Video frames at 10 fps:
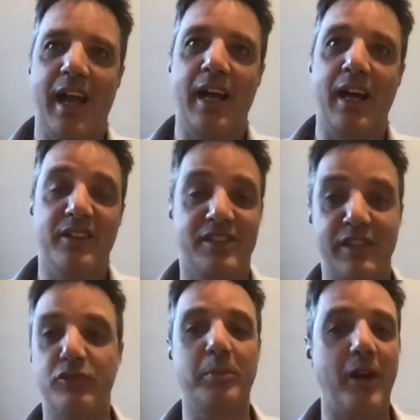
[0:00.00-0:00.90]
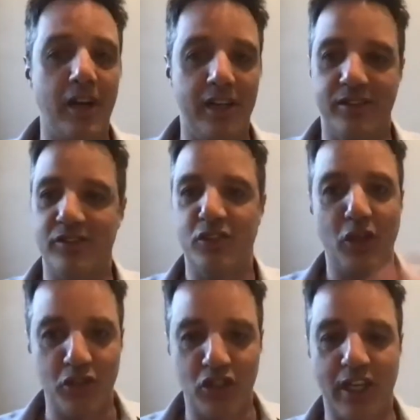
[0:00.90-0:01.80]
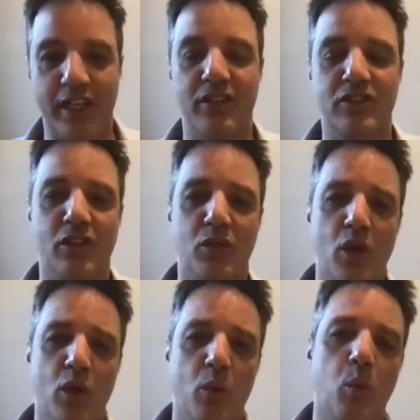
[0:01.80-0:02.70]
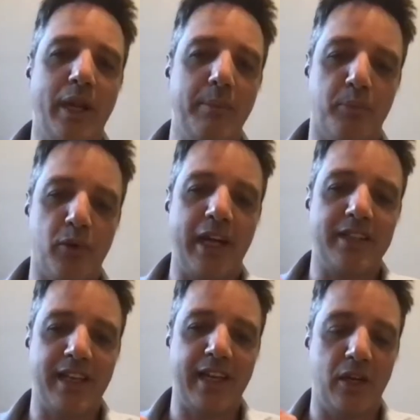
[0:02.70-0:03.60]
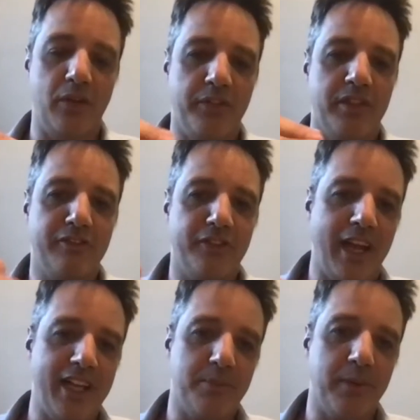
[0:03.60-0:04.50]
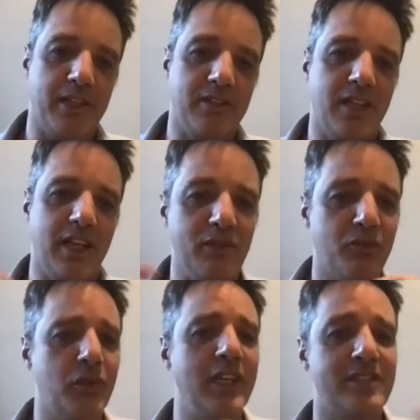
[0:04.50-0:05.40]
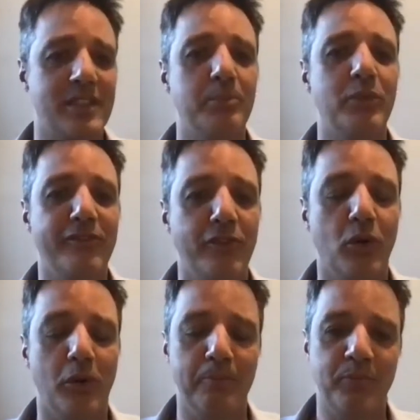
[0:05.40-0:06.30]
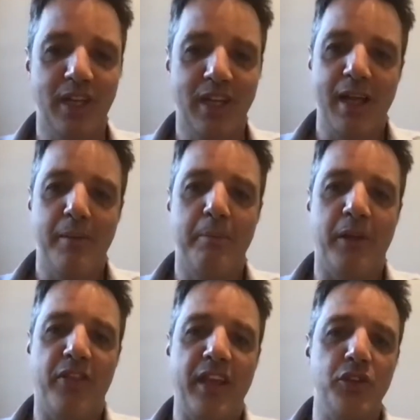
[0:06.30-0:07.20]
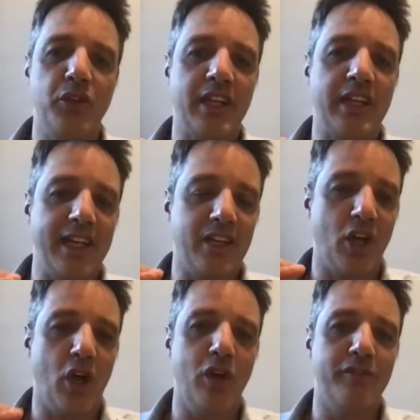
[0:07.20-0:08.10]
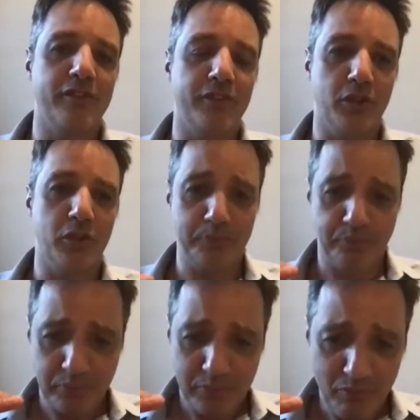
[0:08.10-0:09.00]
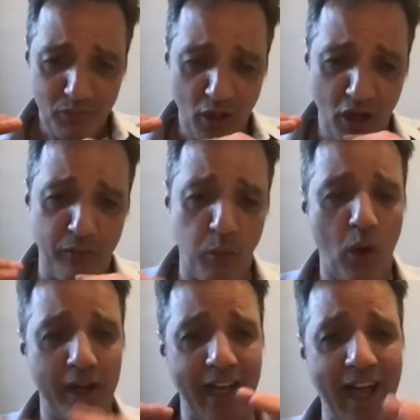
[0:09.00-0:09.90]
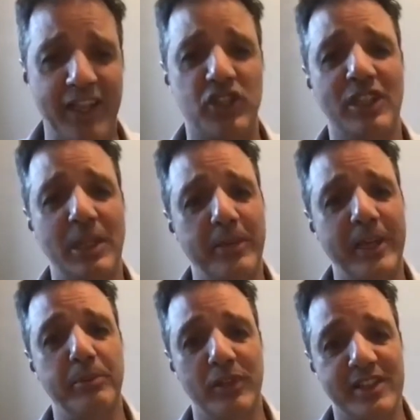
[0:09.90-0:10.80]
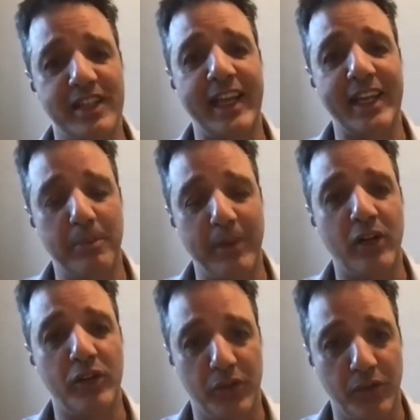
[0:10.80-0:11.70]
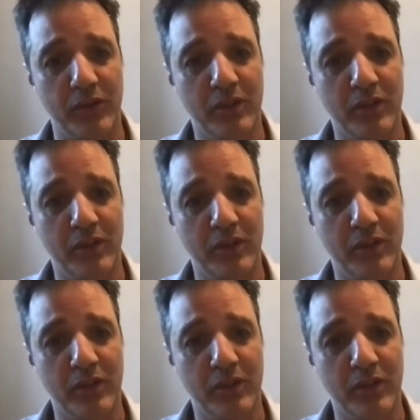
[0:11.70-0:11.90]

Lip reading: Several buyers negotiating. So we break down the different aspects in a really simple form, but then you can get an overview of what actually people are saying about you,